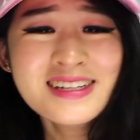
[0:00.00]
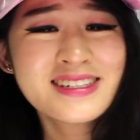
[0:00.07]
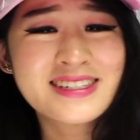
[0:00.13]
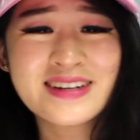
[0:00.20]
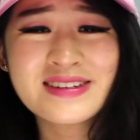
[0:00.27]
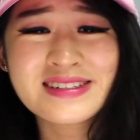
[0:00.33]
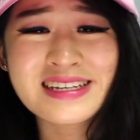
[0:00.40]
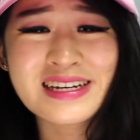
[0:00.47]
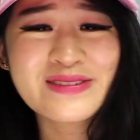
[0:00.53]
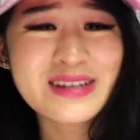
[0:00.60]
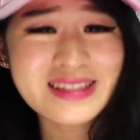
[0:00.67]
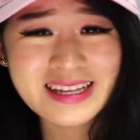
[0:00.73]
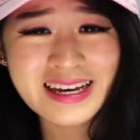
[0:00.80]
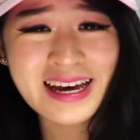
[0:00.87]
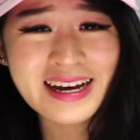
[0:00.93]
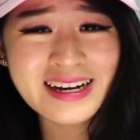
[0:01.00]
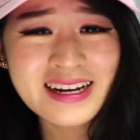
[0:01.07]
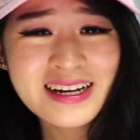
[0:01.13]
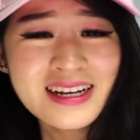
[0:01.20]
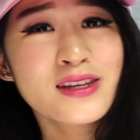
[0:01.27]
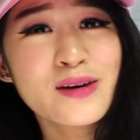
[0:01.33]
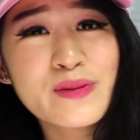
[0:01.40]
Seriously, what the heck?
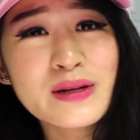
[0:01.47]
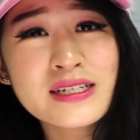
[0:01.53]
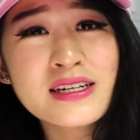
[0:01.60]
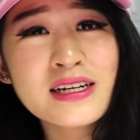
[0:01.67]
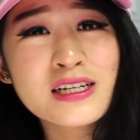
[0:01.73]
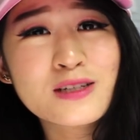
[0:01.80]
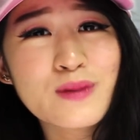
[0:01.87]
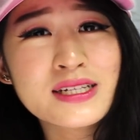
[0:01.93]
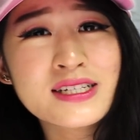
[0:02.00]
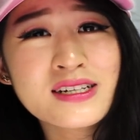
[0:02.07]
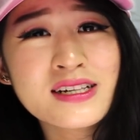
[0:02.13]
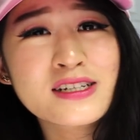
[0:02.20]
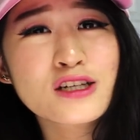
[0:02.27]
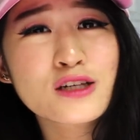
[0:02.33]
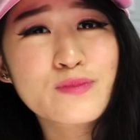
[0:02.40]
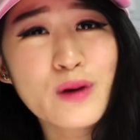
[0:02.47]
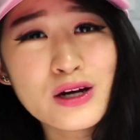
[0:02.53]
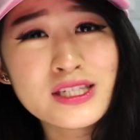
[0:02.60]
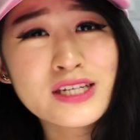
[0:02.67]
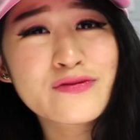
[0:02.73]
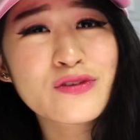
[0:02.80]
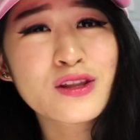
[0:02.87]
The pigeon is basically just
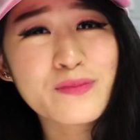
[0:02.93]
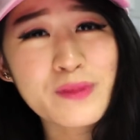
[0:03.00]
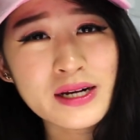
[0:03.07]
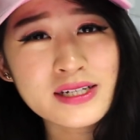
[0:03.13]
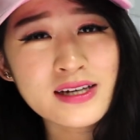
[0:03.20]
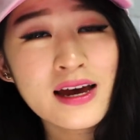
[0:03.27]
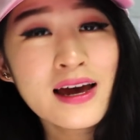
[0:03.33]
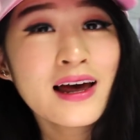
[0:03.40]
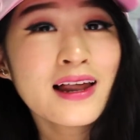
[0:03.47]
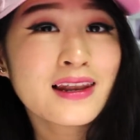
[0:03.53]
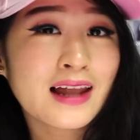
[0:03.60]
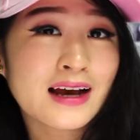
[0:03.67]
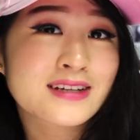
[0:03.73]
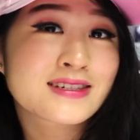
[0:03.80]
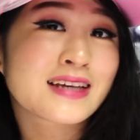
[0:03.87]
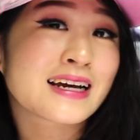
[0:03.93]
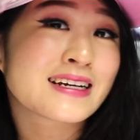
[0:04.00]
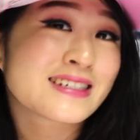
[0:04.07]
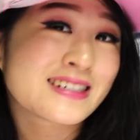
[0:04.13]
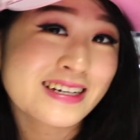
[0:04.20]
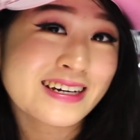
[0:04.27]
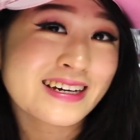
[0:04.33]
posing for the picture, like
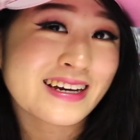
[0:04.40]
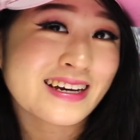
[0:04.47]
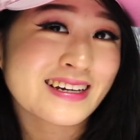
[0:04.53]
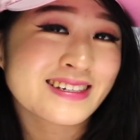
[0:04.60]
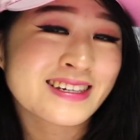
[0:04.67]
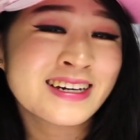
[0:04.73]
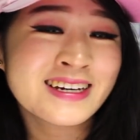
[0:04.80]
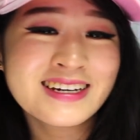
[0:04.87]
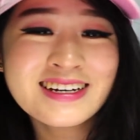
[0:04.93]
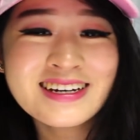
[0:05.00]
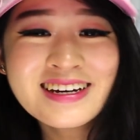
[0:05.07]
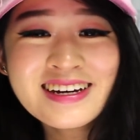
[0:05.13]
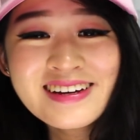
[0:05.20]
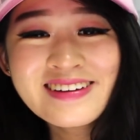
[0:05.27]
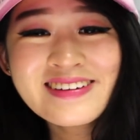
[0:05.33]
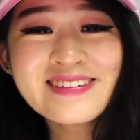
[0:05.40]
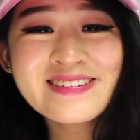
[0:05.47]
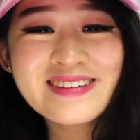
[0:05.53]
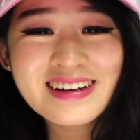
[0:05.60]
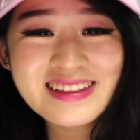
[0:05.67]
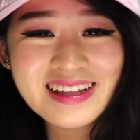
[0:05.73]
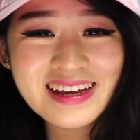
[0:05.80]
say cheese.
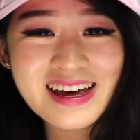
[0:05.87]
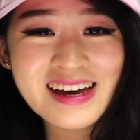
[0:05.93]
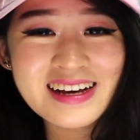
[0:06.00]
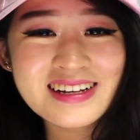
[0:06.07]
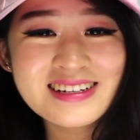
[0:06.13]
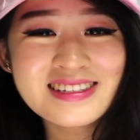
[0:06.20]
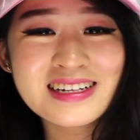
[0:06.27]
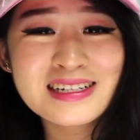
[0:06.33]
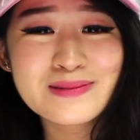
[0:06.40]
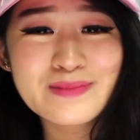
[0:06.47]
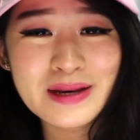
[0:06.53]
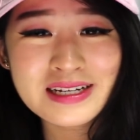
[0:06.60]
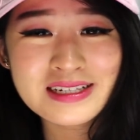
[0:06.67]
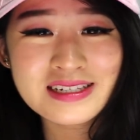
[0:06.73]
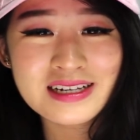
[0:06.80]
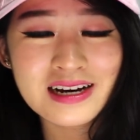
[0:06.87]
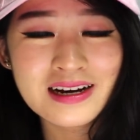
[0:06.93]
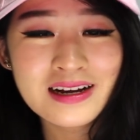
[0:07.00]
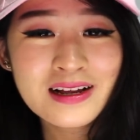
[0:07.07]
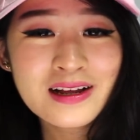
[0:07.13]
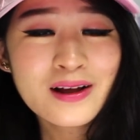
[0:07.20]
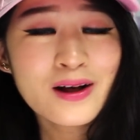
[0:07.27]
What the heck is this picture?